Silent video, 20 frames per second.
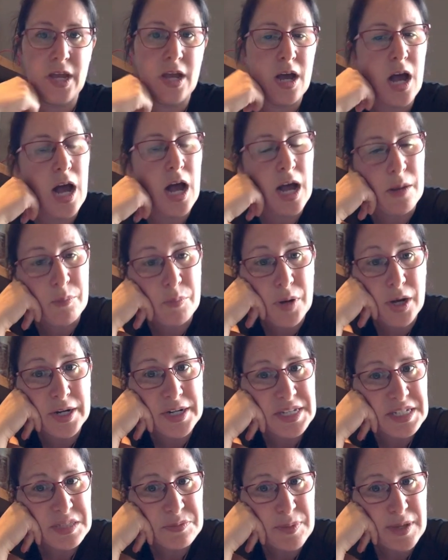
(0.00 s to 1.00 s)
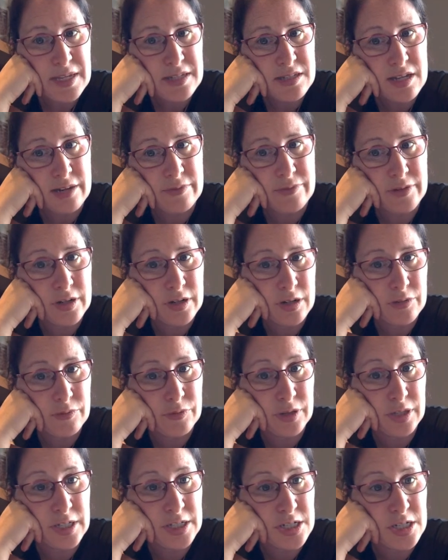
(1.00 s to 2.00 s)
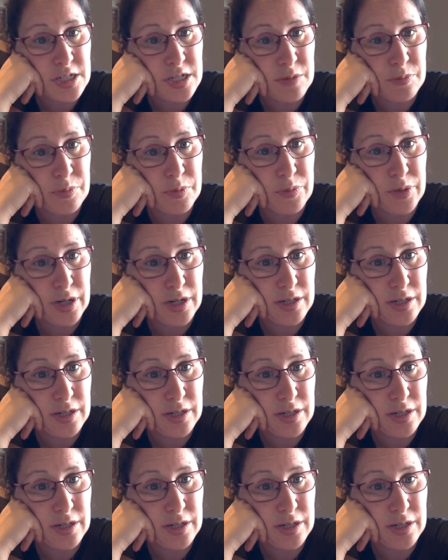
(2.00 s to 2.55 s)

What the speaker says: Body, space, effort, relationship, awareness.